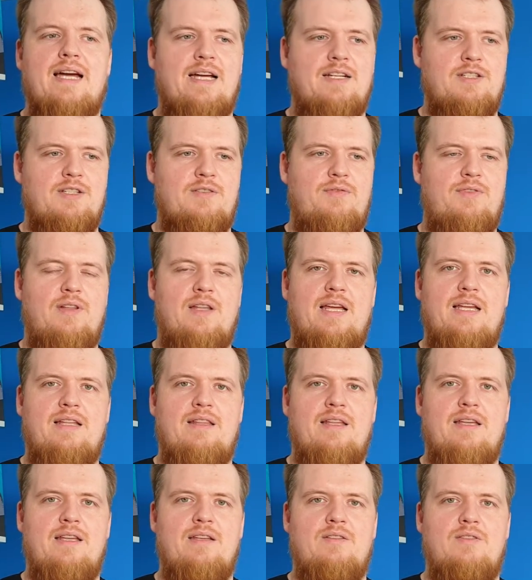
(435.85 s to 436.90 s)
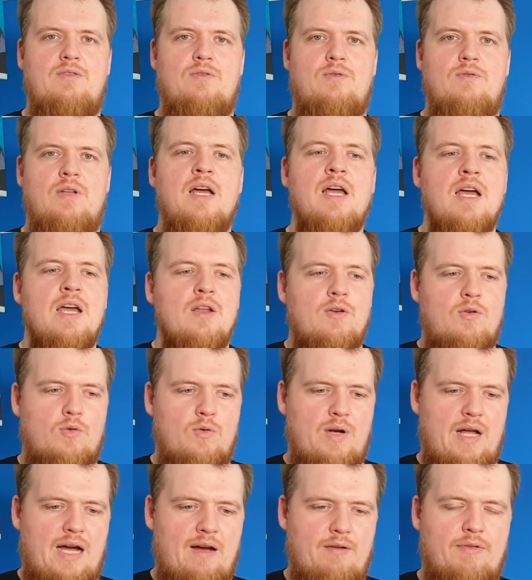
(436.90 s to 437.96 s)
I just feel like they don't
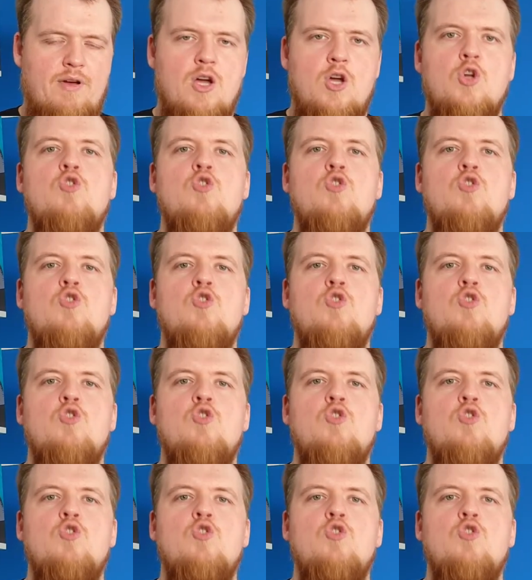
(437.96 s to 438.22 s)
have